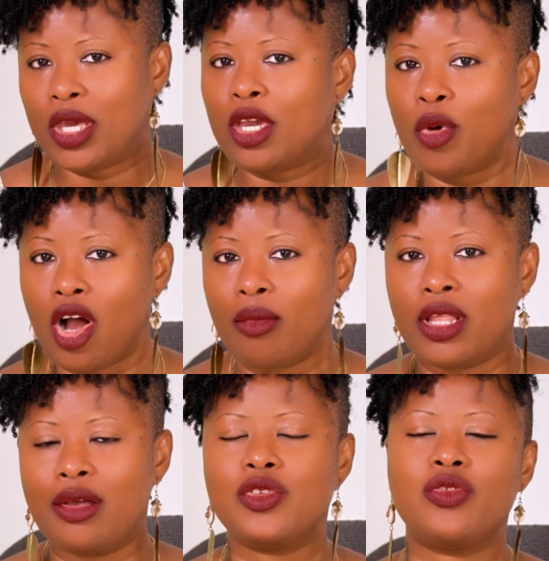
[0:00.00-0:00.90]
big
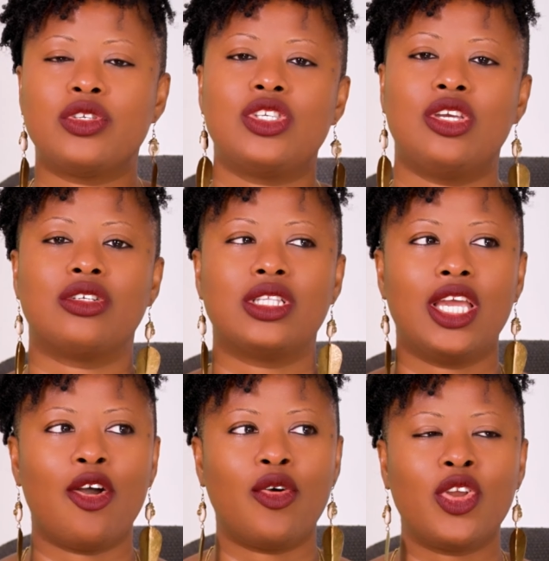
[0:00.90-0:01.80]
problems for Sierra
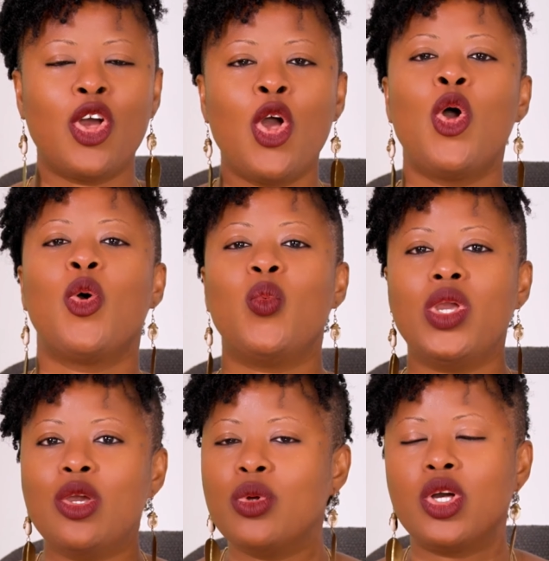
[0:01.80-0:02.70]
Leone,
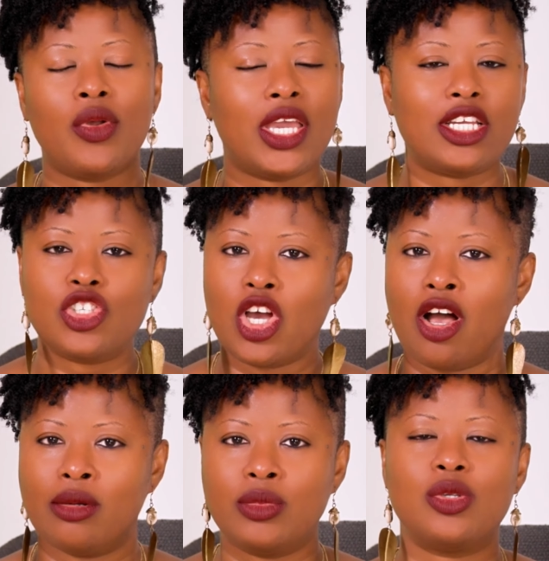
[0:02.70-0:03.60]
we will create
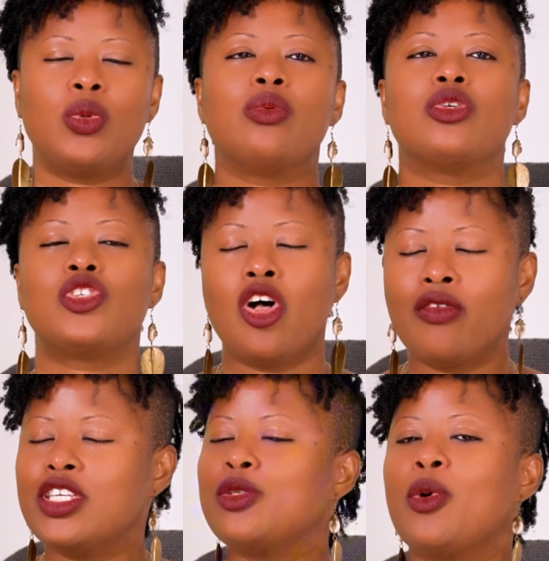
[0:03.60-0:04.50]
jobs, we will
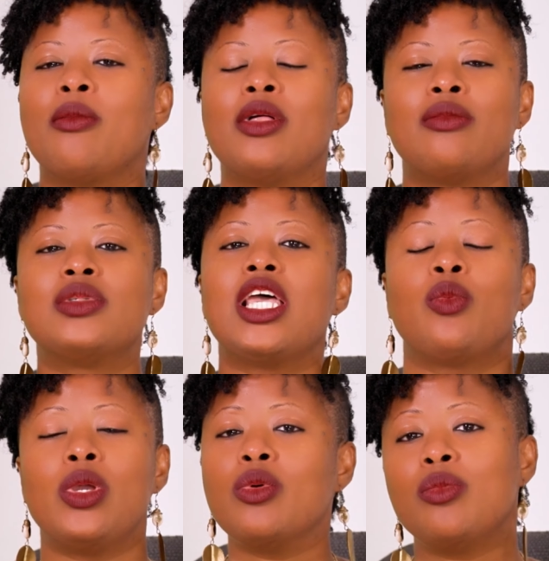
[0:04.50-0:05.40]
solve these problems,
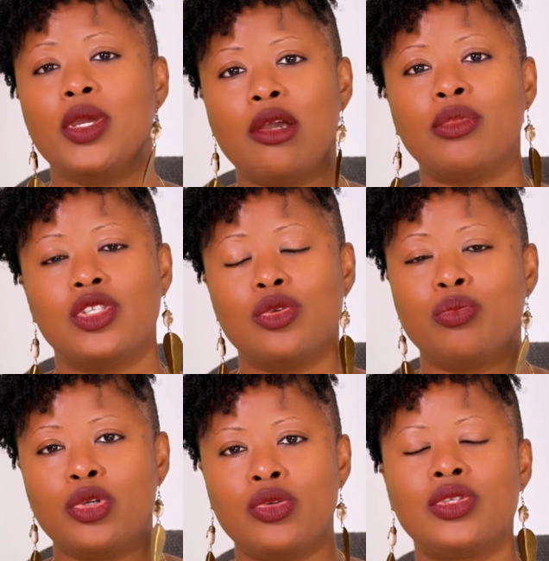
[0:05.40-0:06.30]
and we will be able to
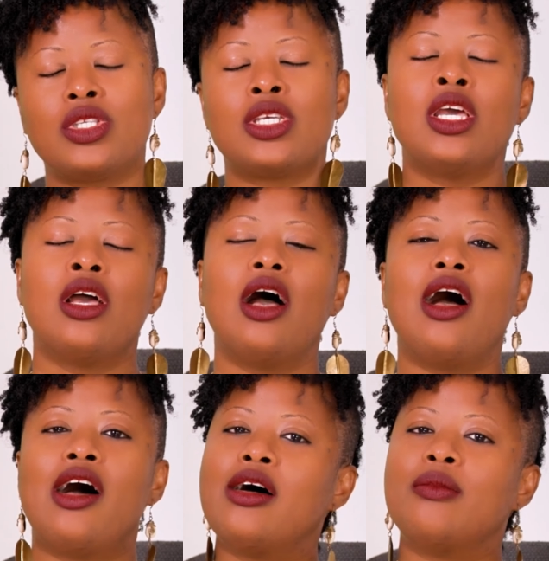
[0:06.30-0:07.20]
boost
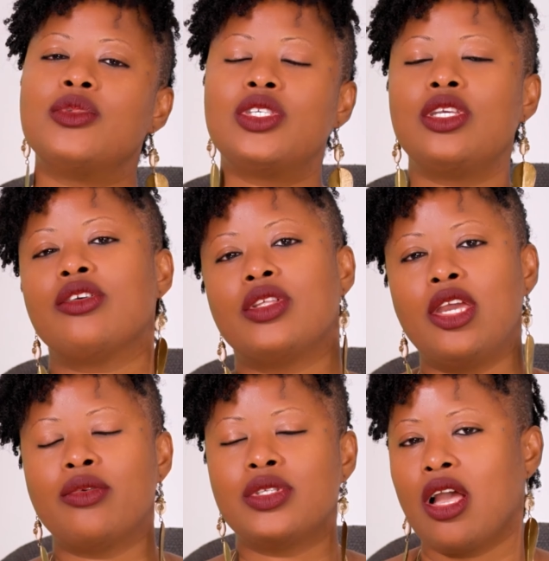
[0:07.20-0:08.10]
Sierra
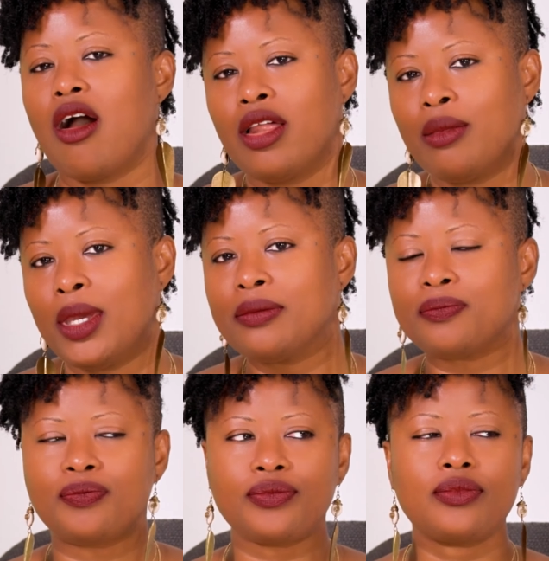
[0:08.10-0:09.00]
Leone's economy.
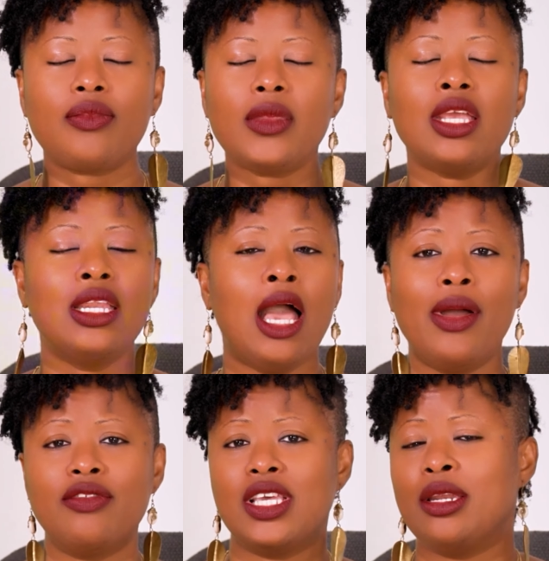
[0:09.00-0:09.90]
Now,
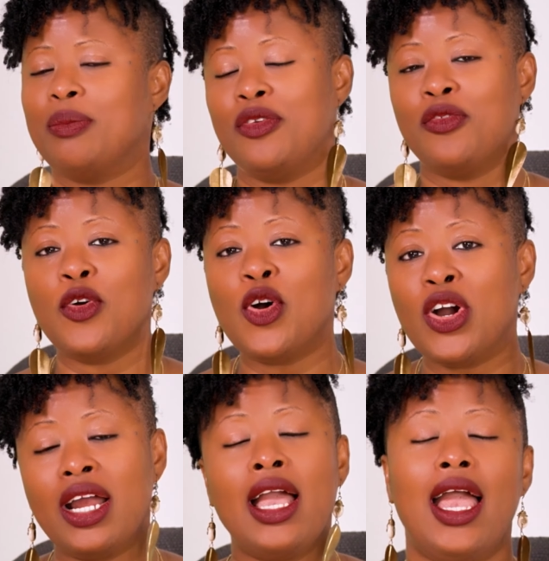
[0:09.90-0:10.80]
I've said it
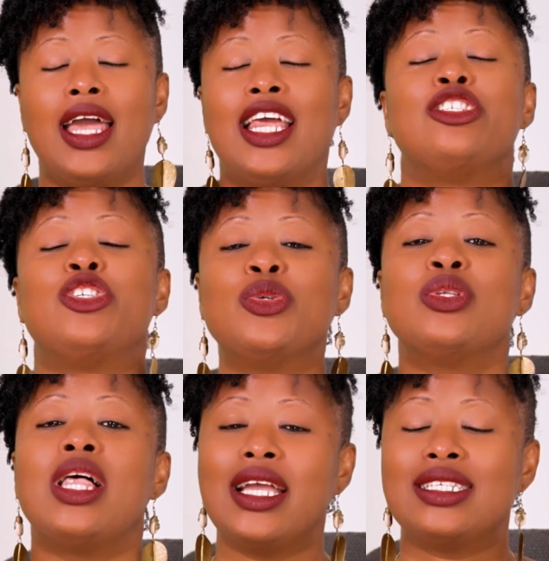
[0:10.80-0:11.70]
before, and I do
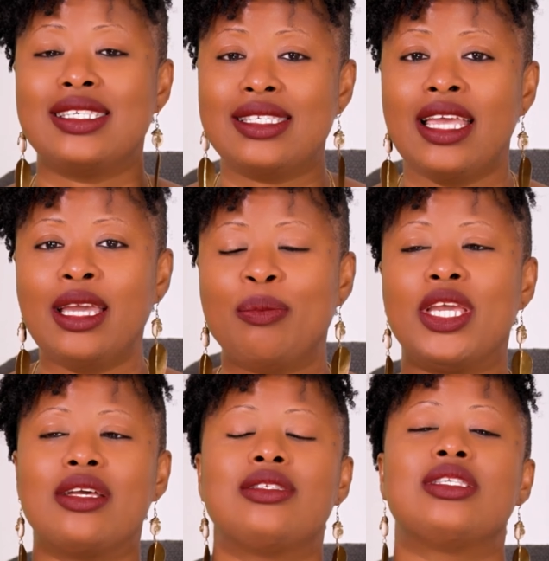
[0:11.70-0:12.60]
like to say it
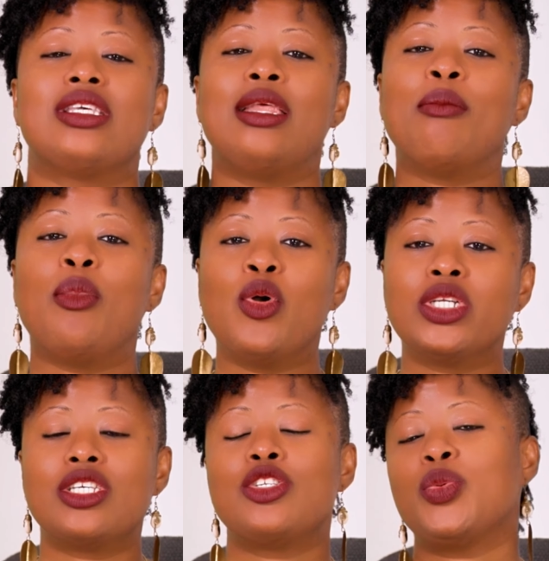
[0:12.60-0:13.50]
because it's an
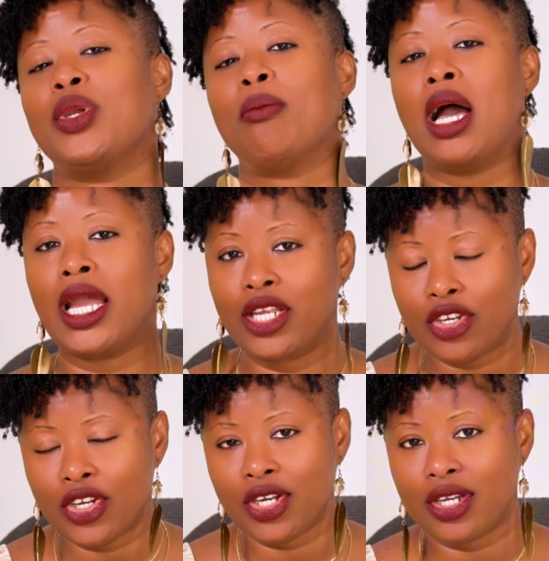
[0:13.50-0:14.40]
important
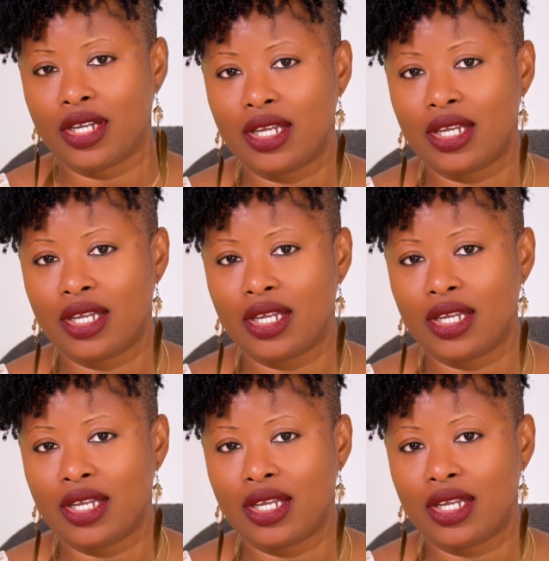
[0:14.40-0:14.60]
reminder.